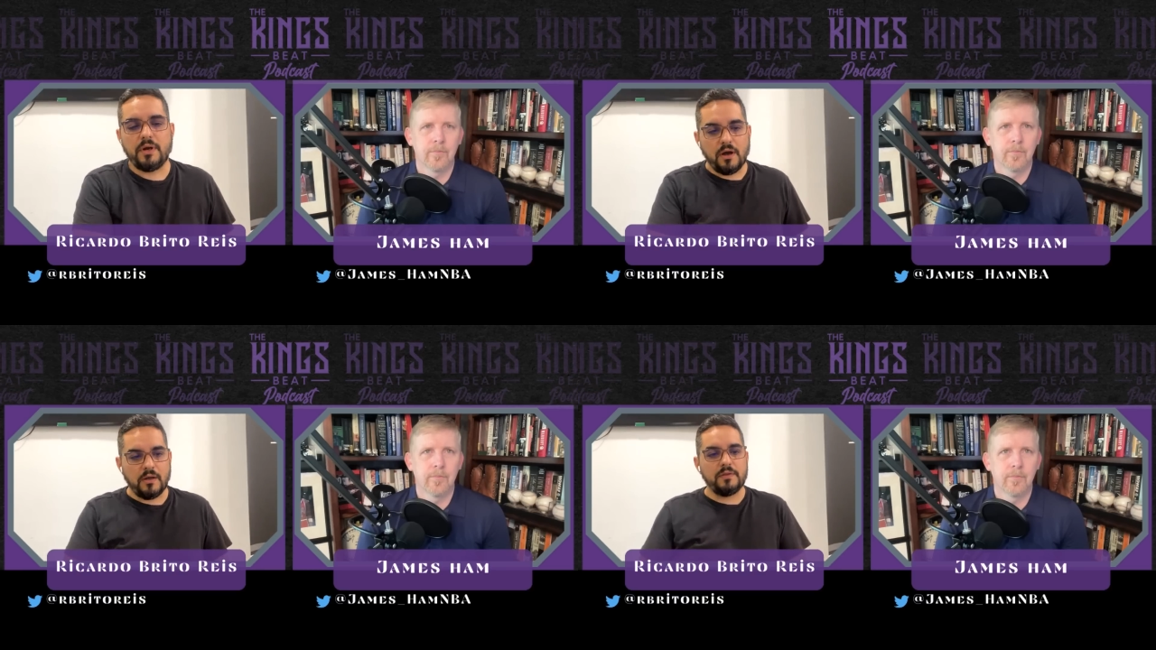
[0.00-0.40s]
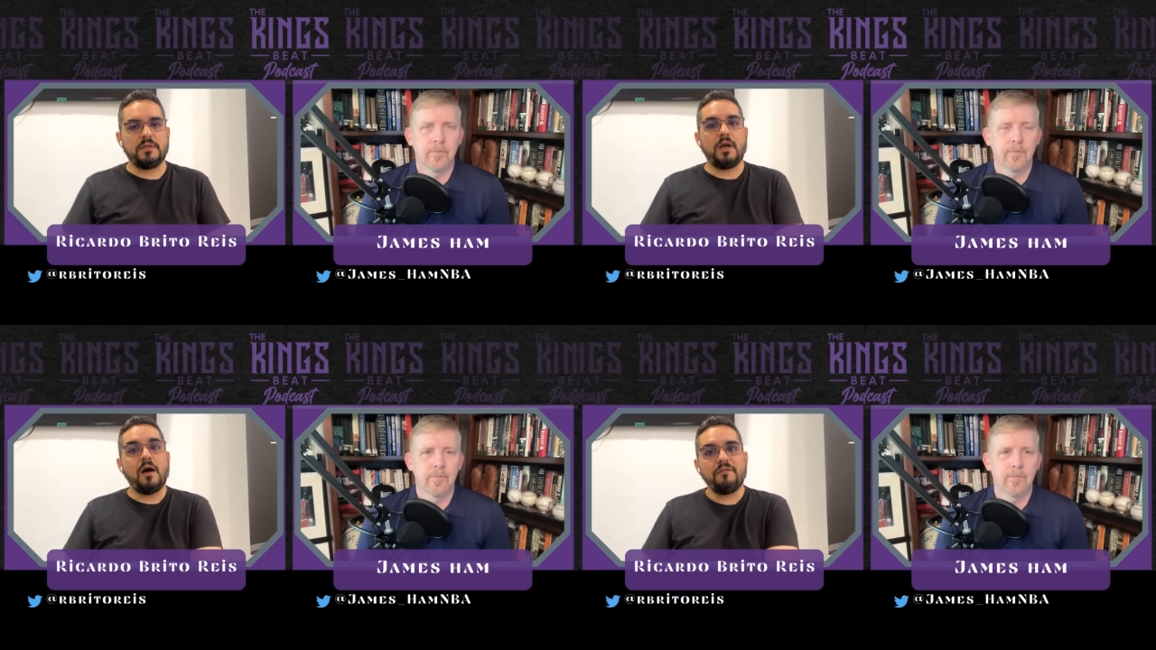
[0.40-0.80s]
Speaker 1: But
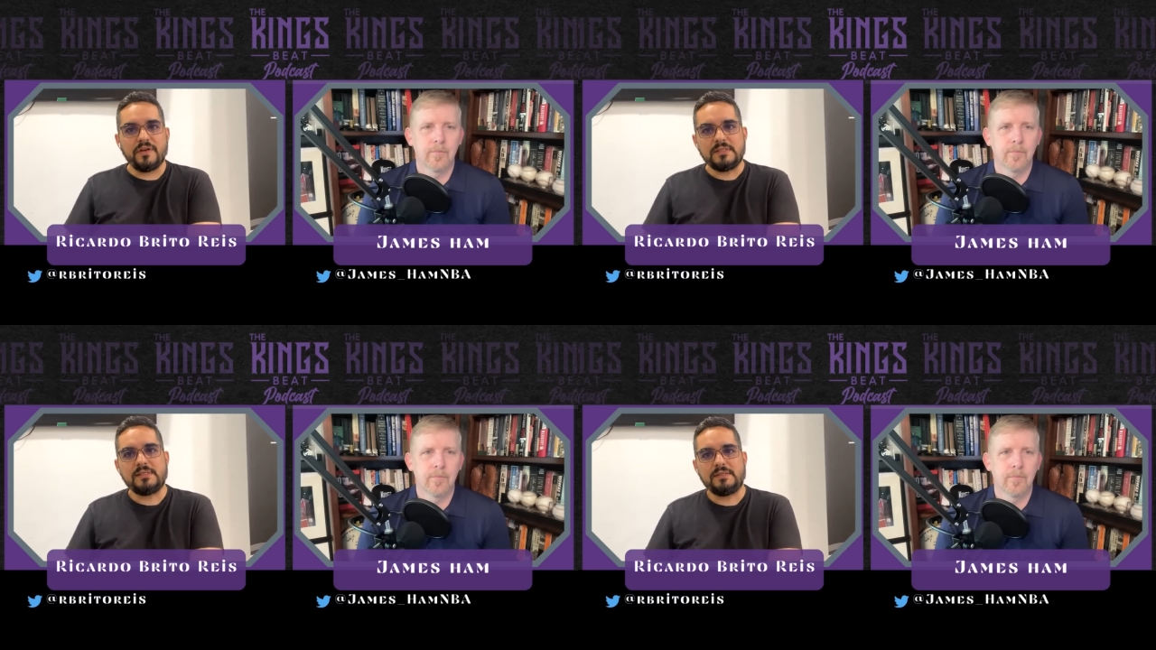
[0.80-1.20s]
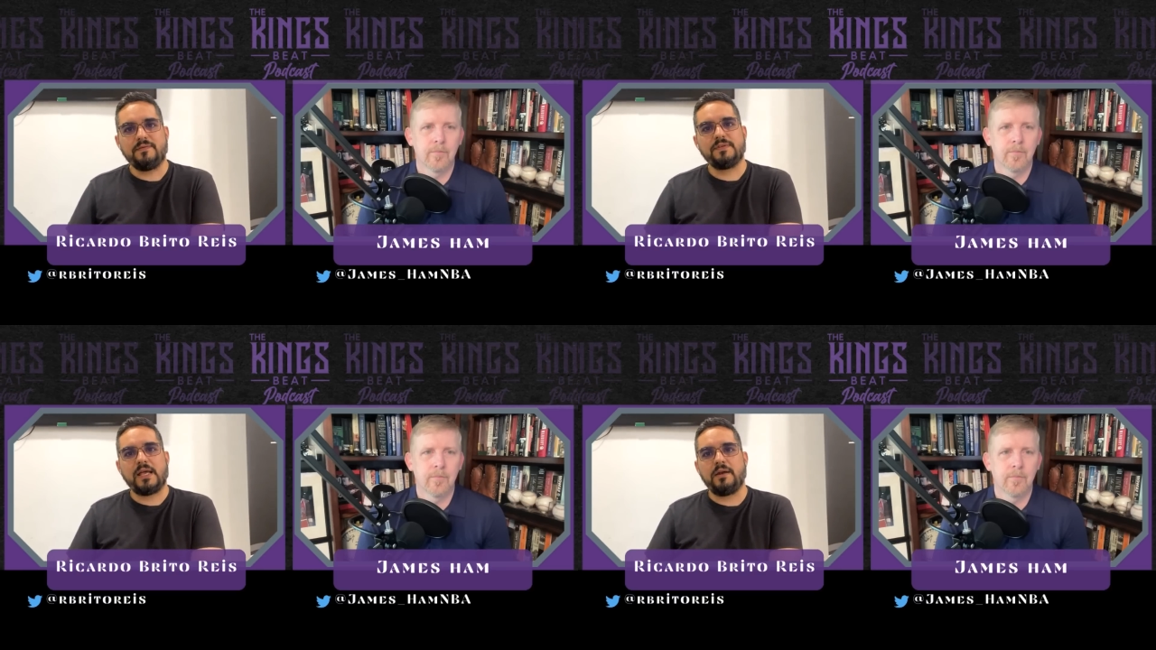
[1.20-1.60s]
on the
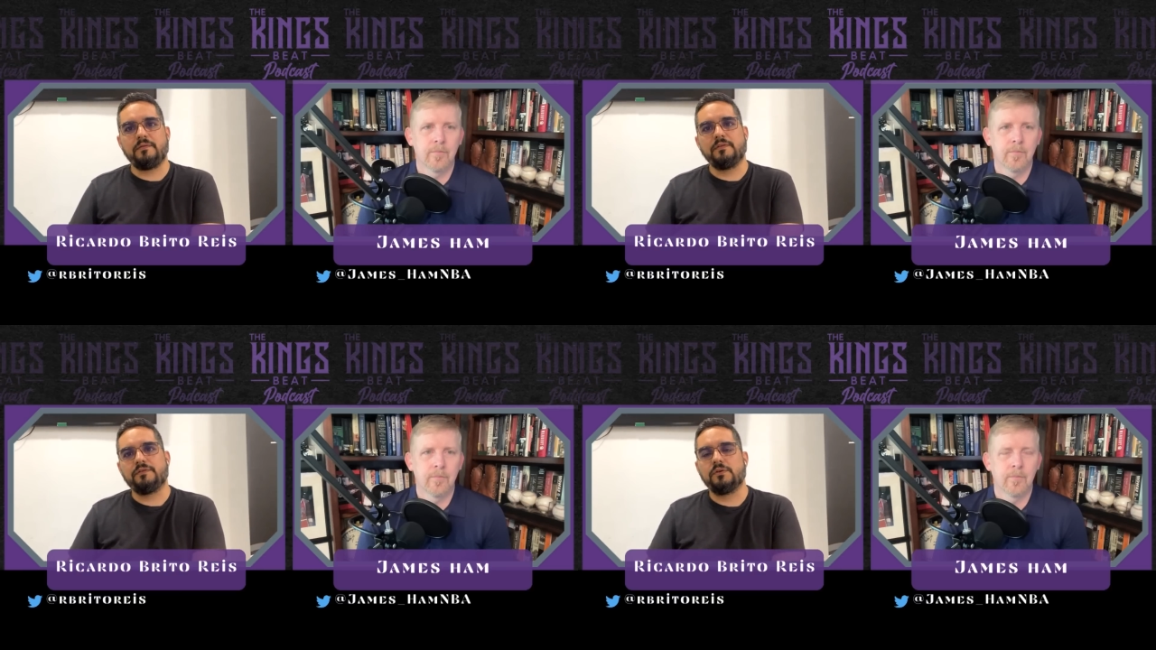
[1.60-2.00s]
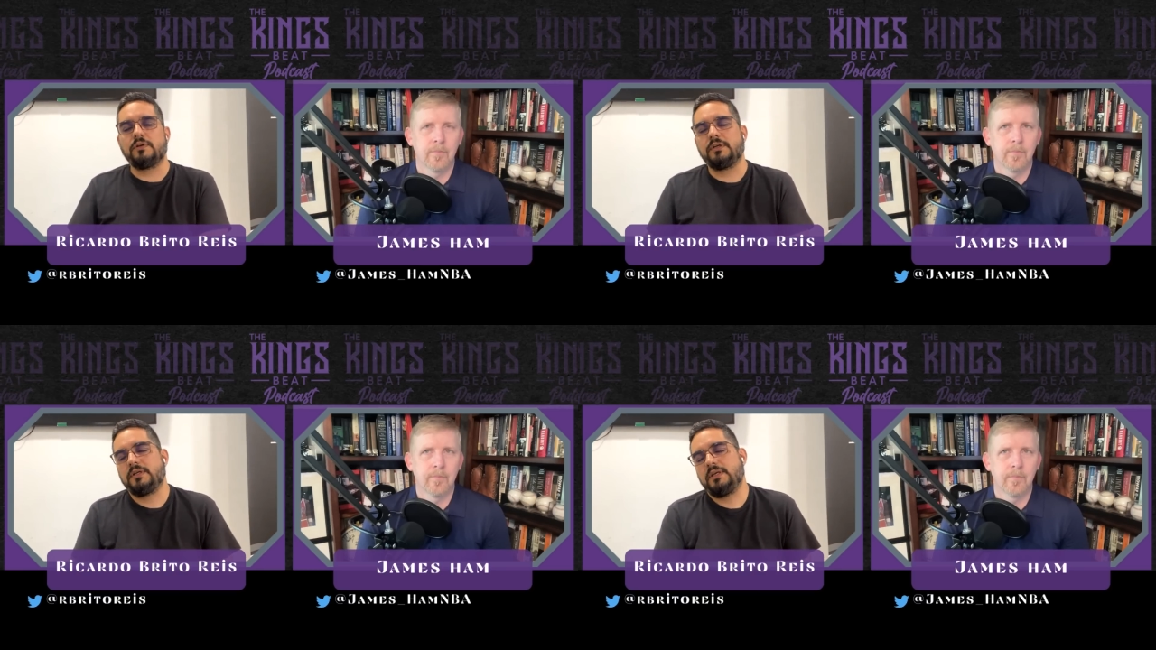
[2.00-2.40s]
offensive side of the
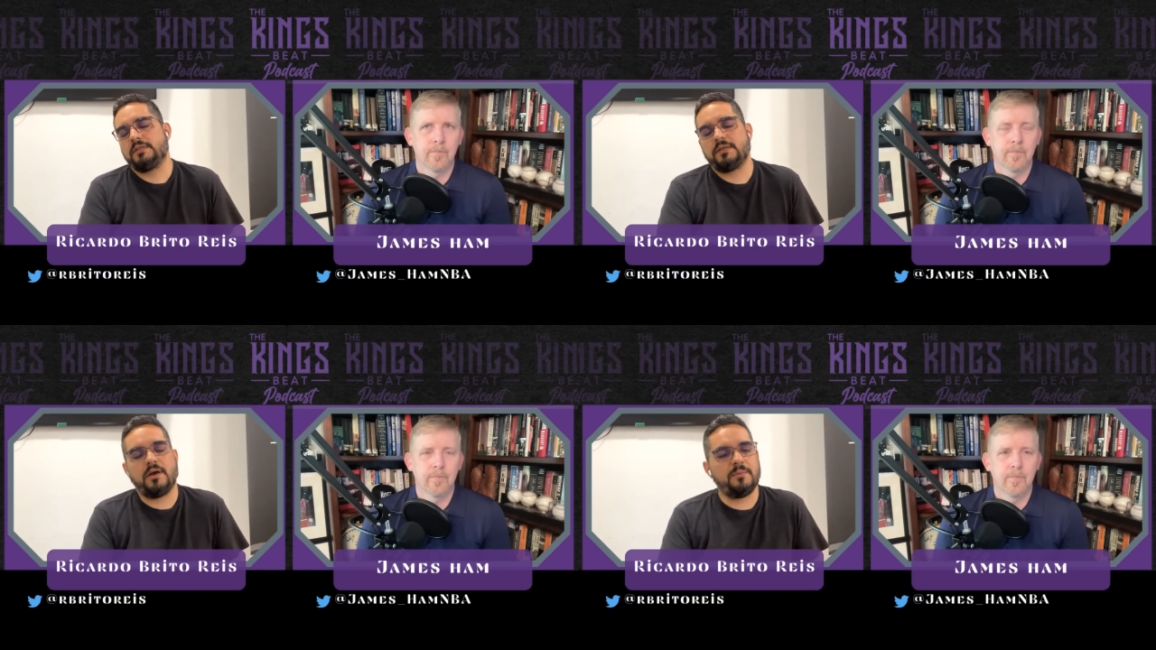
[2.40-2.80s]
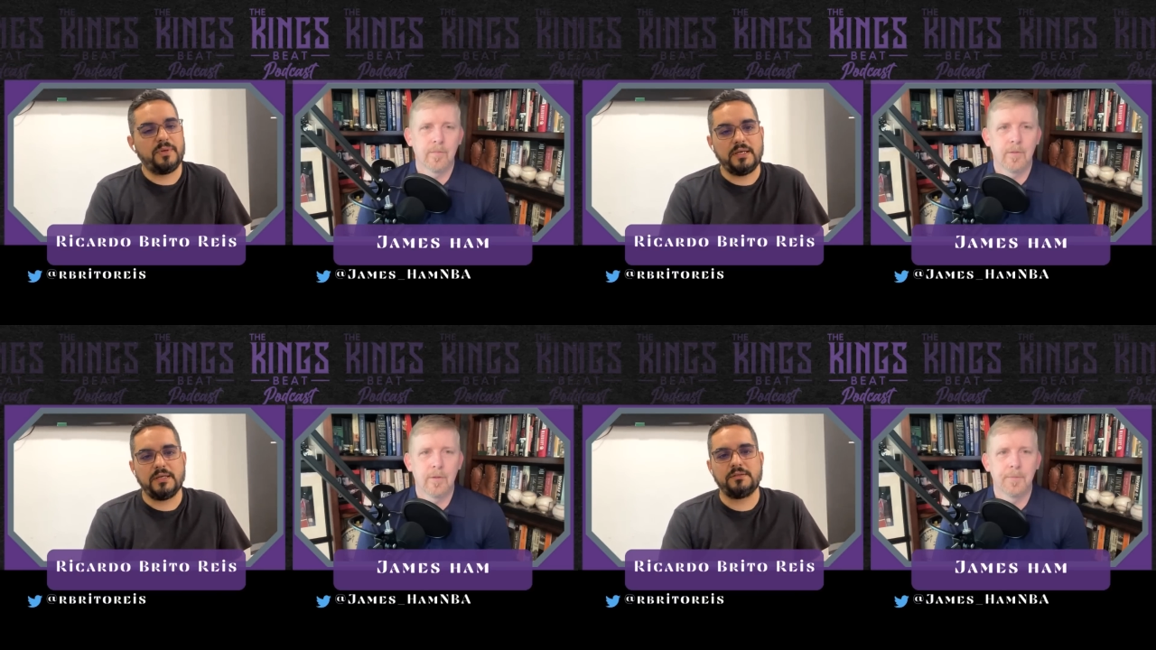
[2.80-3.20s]
floor, he's going
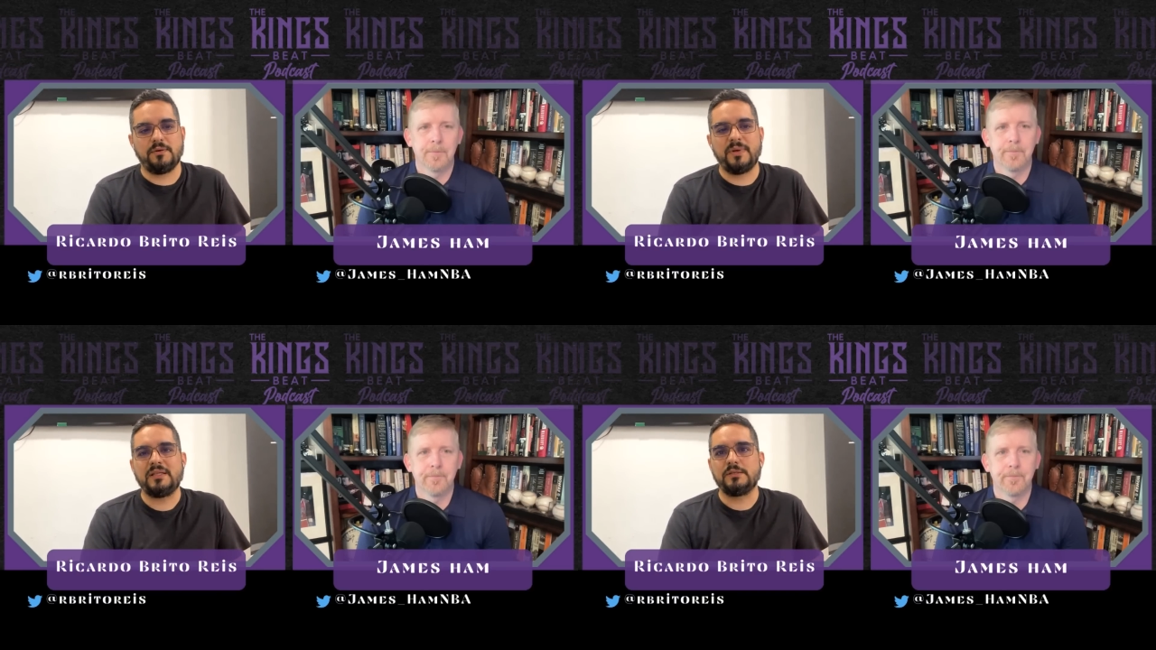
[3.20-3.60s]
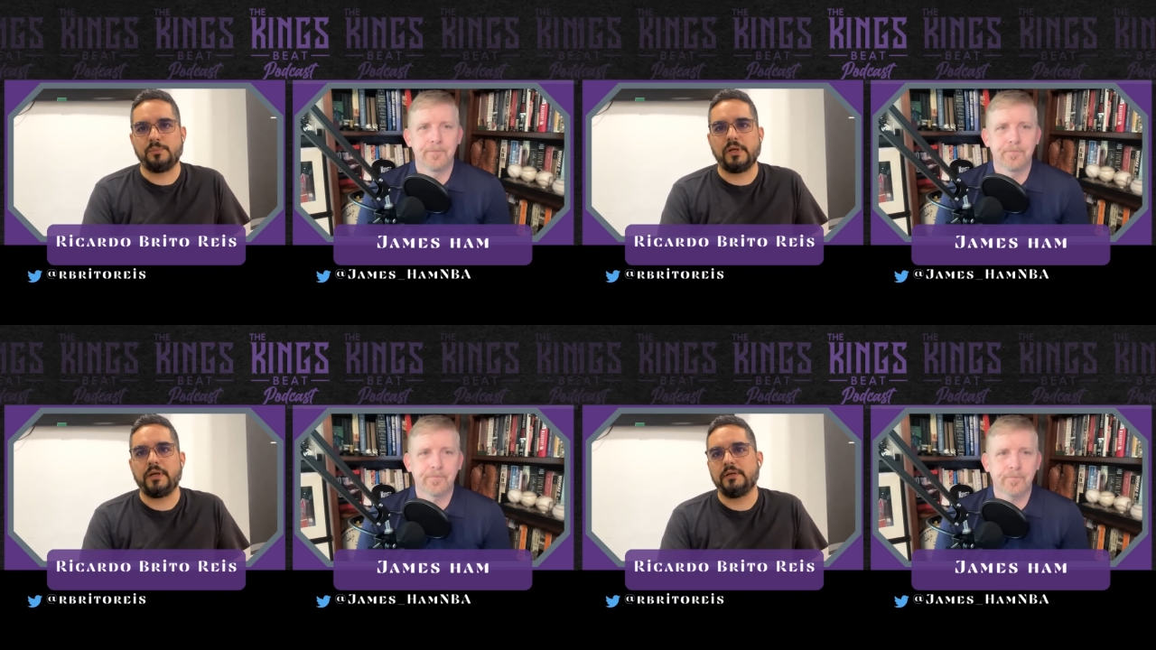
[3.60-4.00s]
to be a
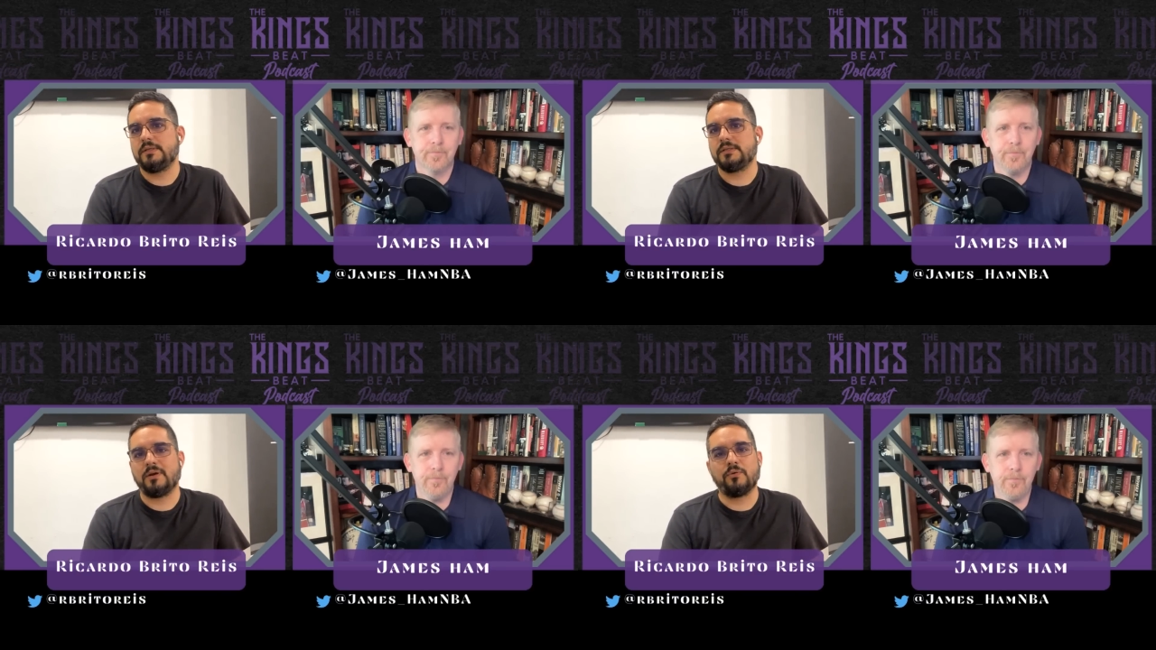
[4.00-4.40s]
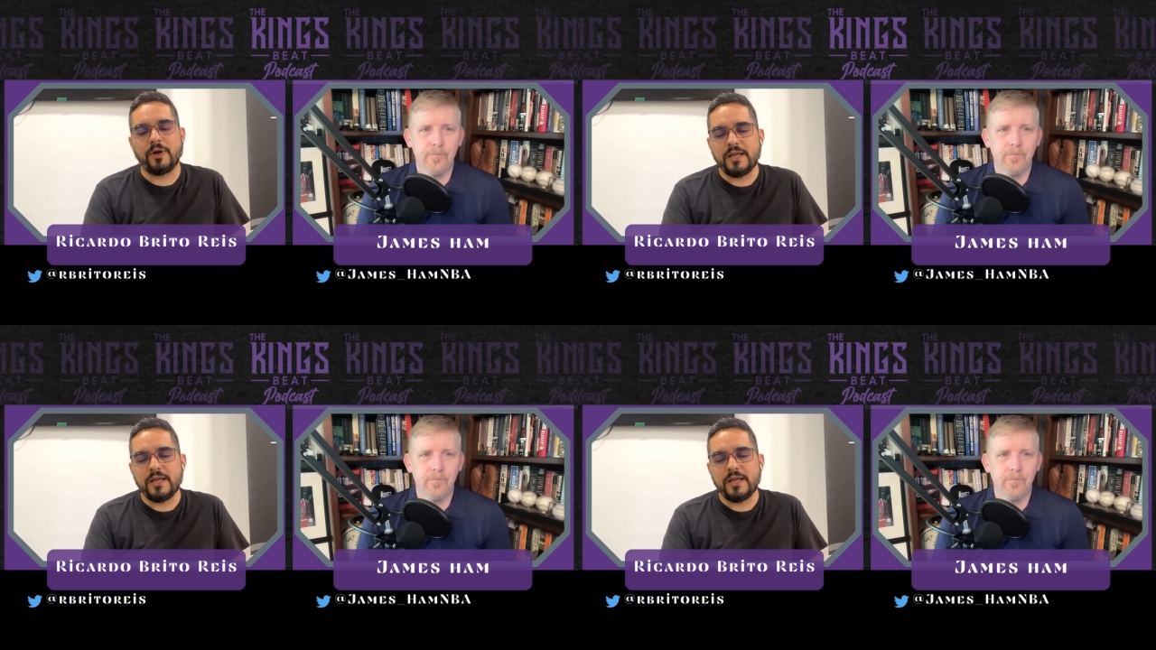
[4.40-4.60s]
tremendous player. He's a